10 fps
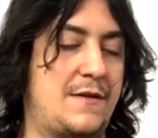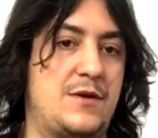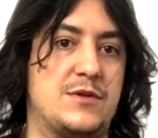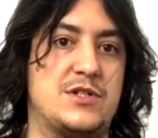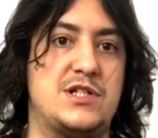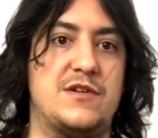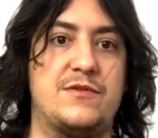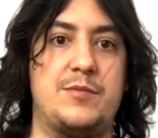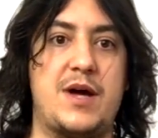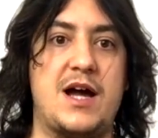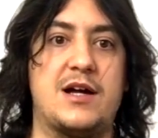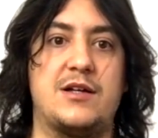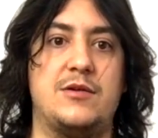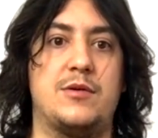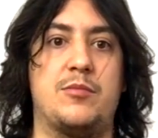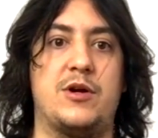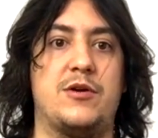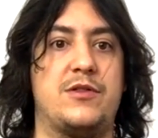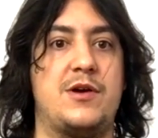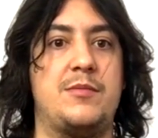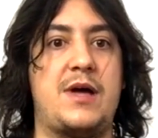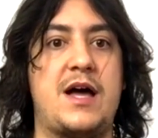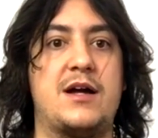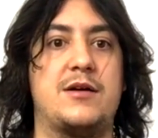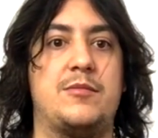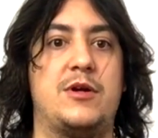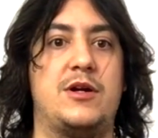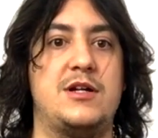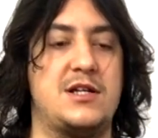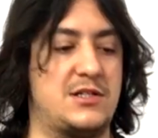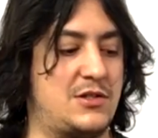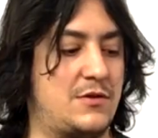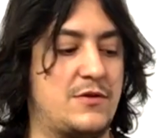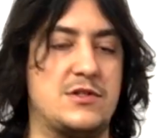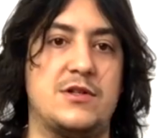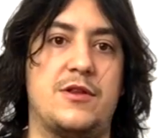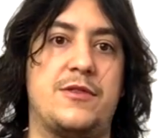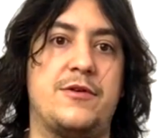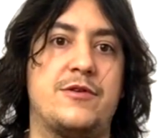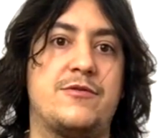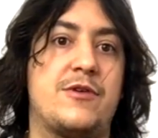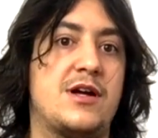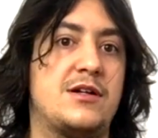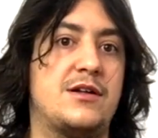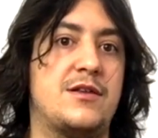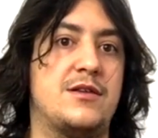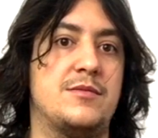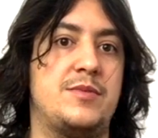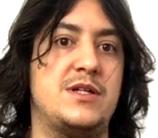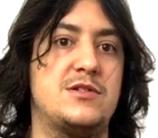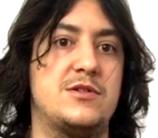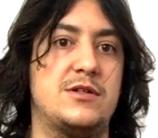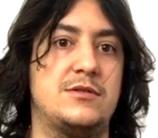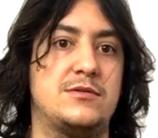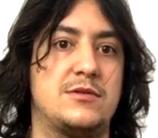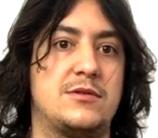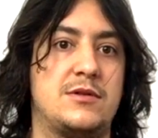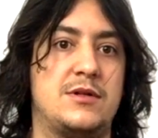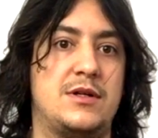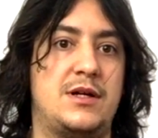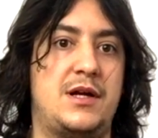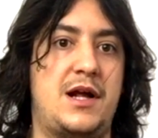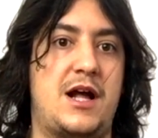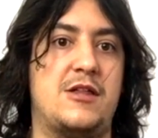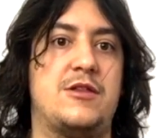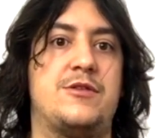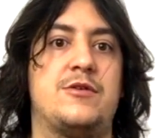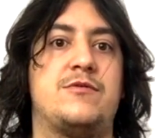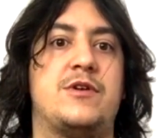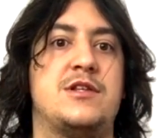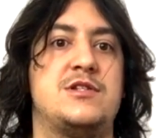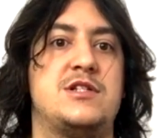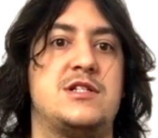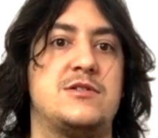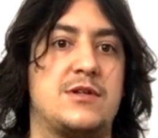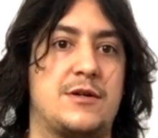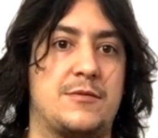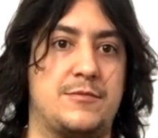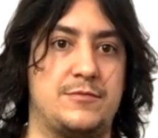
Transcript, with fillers: you want to shift back, you can bring your thumb back, bring your index over to the third fret of the B string, and the third fret of the G string.